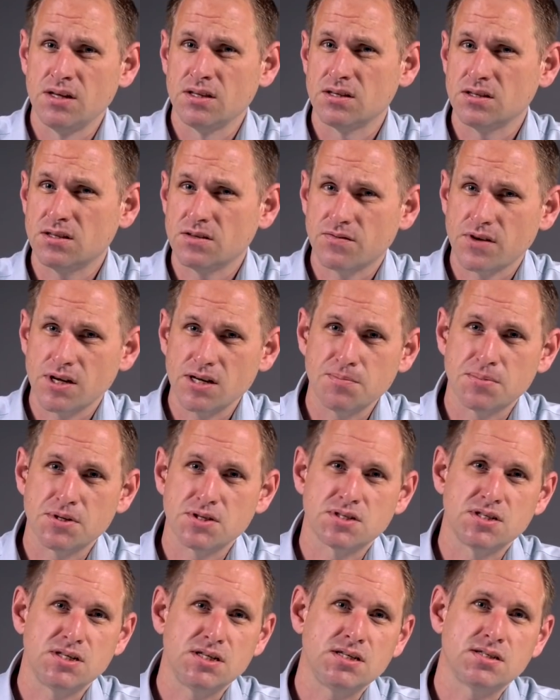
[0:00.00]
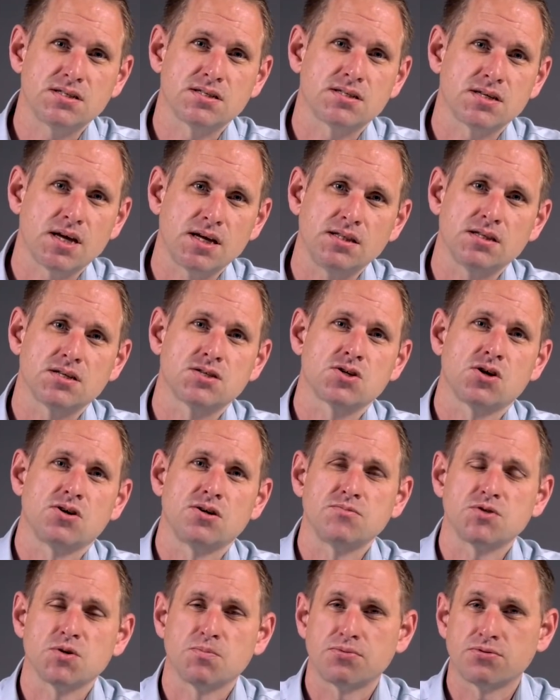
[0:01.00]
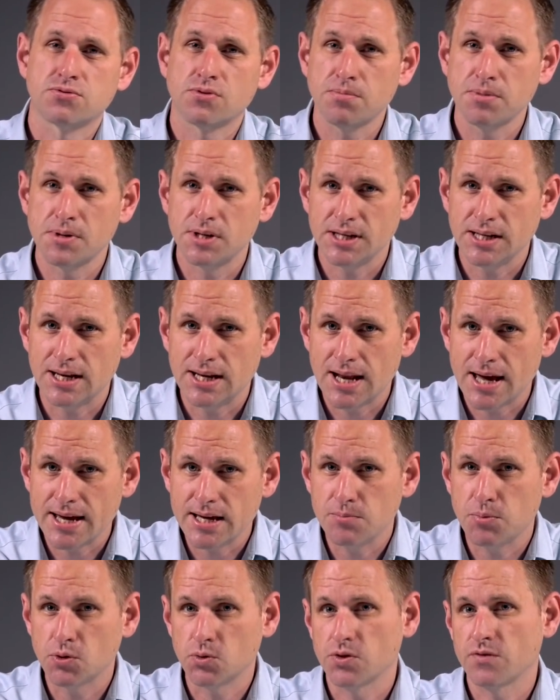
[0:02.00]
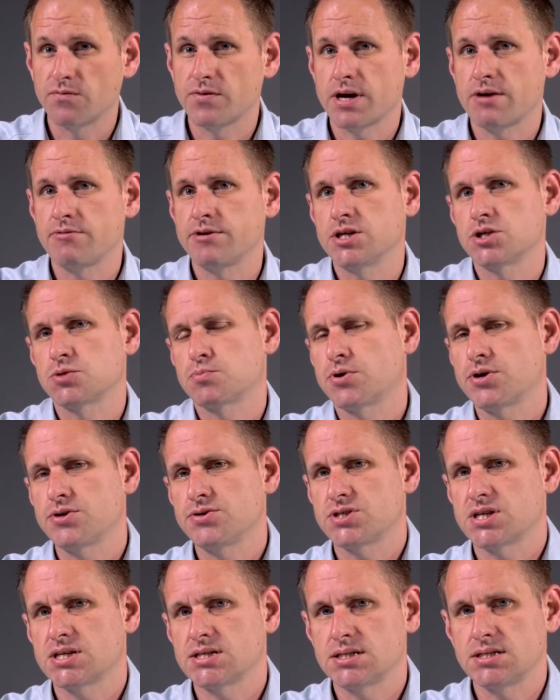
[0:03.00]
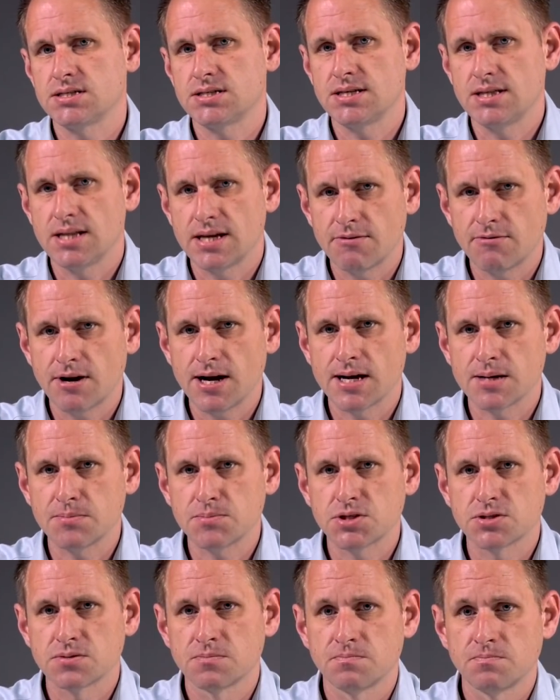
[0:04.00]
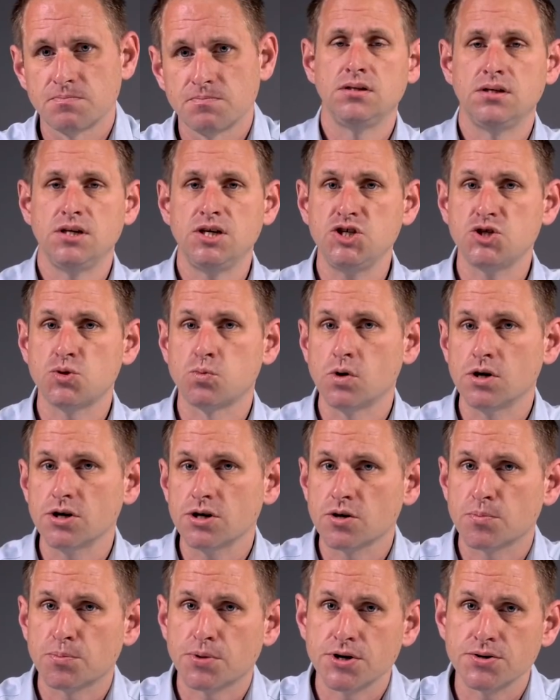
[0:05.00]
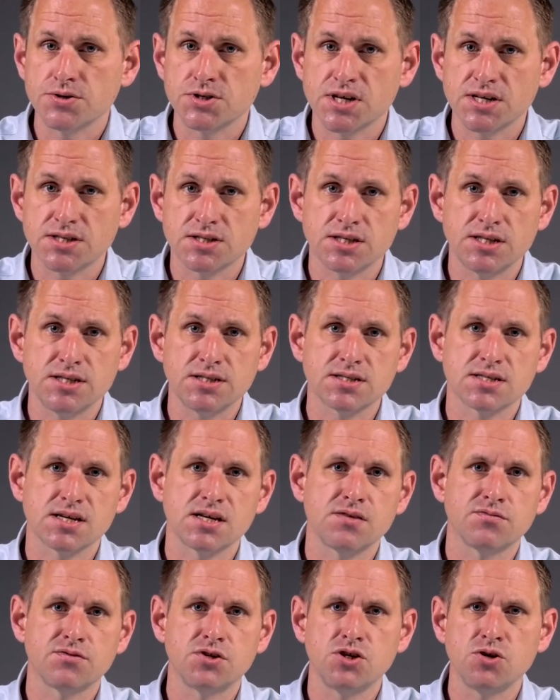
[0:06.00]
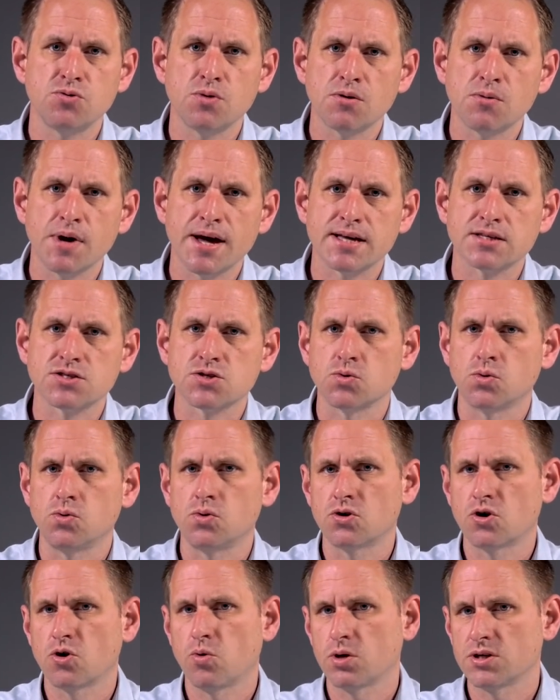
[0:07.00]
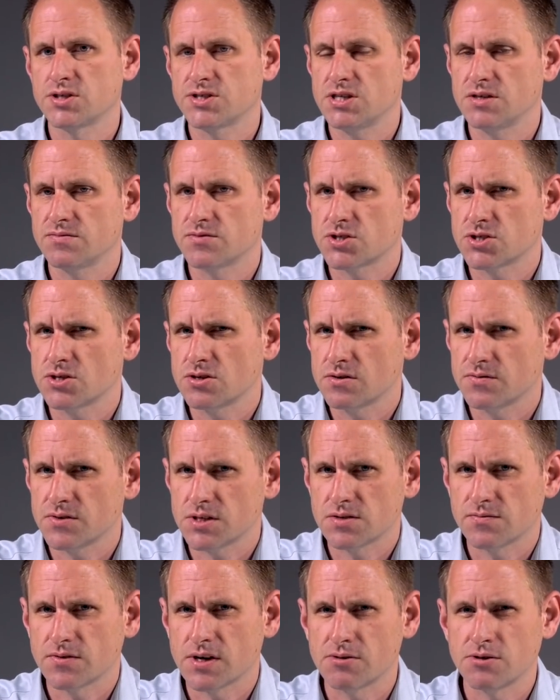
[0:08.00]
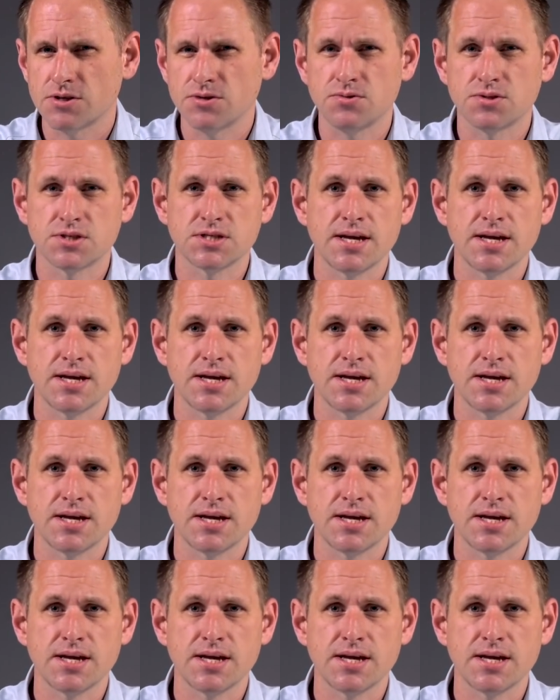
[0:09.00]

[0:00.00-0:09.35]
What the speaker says: The developers need to take the time to properly label the various processes in their apps. Each worker process needs to have QoS, or quality of service, values